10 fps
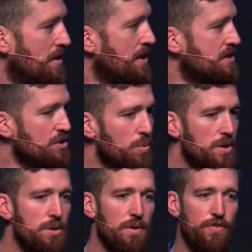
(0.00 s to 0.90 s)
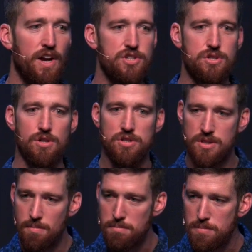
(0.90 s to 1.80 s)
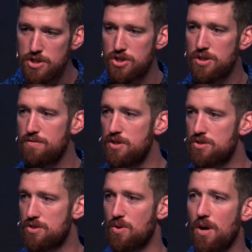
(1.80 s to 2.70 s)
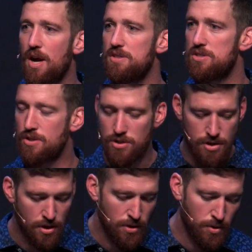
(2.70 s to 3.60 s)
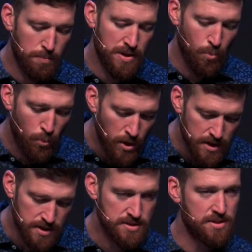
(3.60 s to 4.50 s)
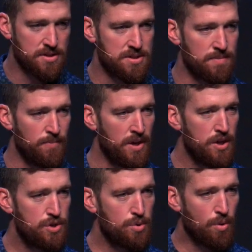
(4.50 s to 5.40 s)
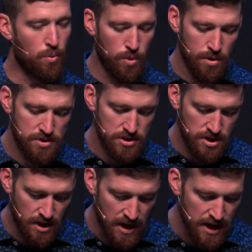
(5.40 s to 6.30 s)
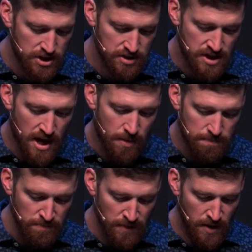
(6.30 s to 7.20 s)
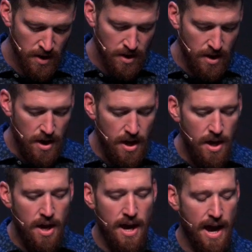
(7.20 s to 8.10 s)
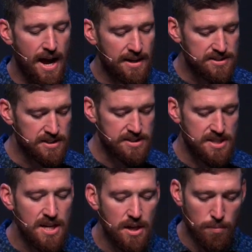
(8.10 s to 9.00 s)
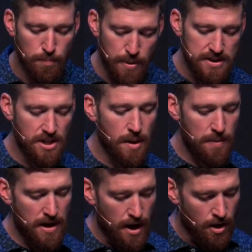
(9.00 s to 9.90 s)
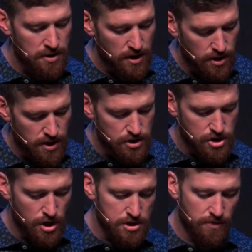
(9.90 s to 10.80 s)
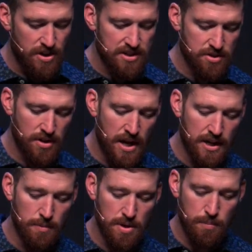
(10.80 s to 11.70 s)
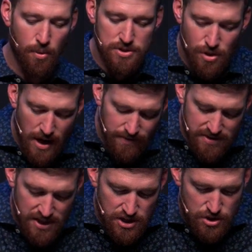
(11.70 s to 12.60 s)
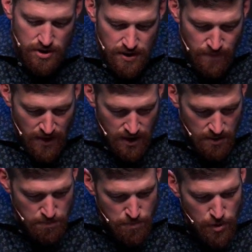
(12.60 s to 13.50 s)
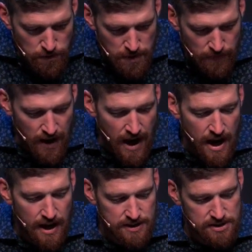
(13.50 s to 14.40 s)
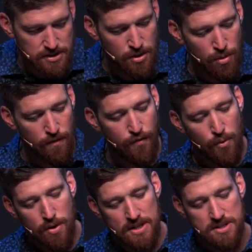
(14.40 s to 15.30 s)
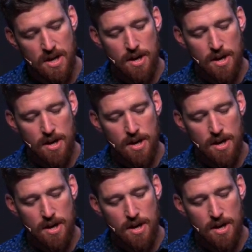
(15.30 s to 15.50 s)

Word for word: This is what unifies churches the mission of Jesus Christ to go be witnesses to our worlds and to the nations. Now, Acts 16 picks up and on the, the church of Thessalonica being born. So you have this history and the movement of Acts going forward as